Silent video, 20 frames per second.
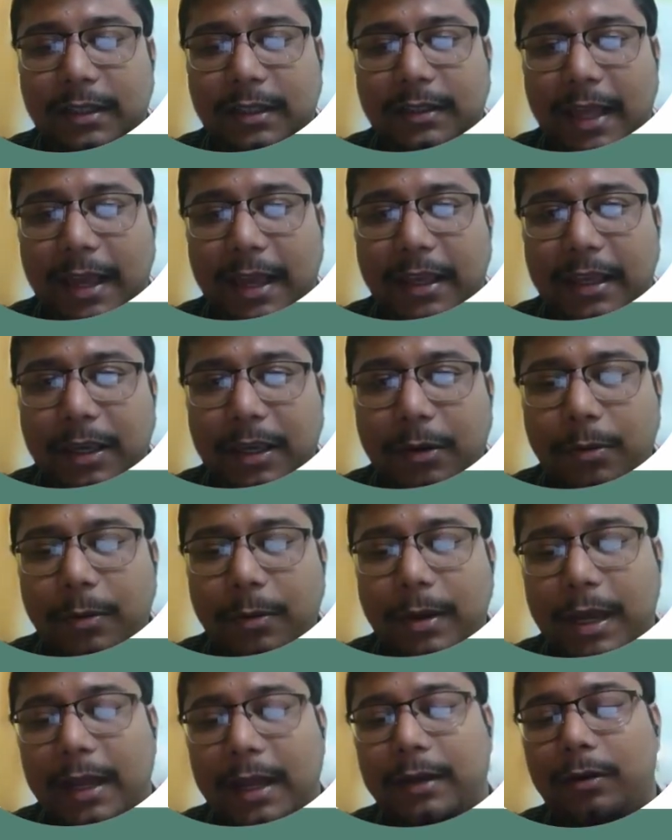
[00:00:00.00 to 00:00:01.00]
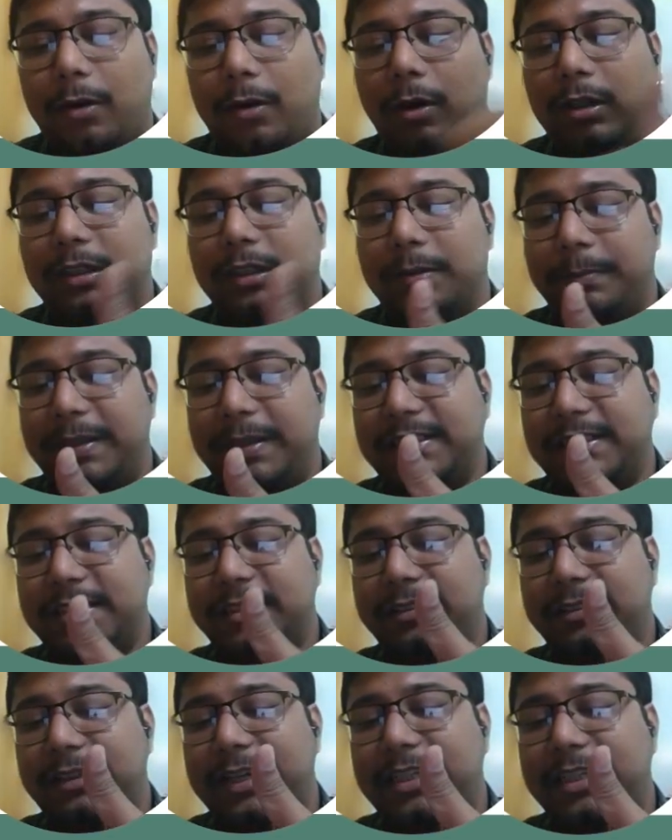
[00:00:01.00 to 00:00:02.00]
Thank you and all the
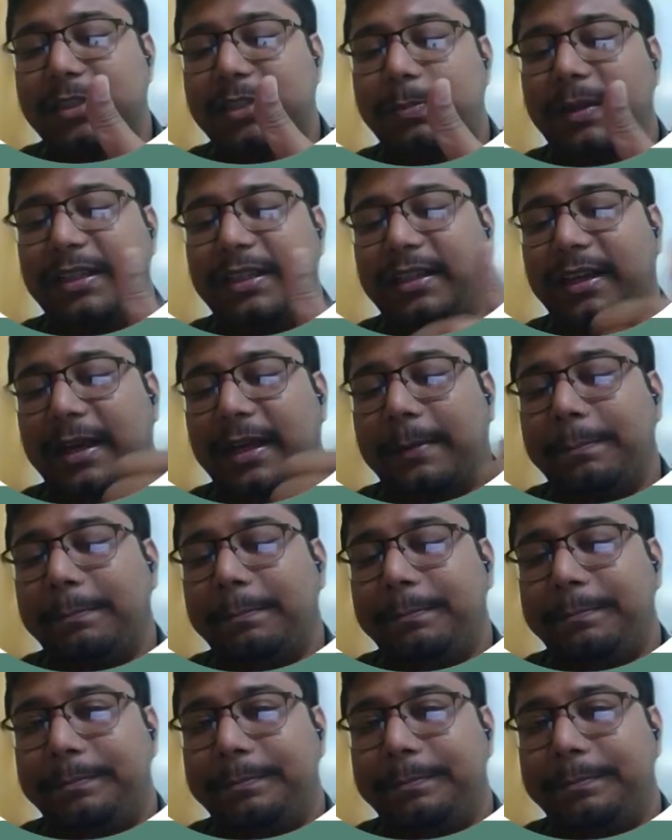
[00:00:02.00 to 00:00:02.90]
best. Let's play the game.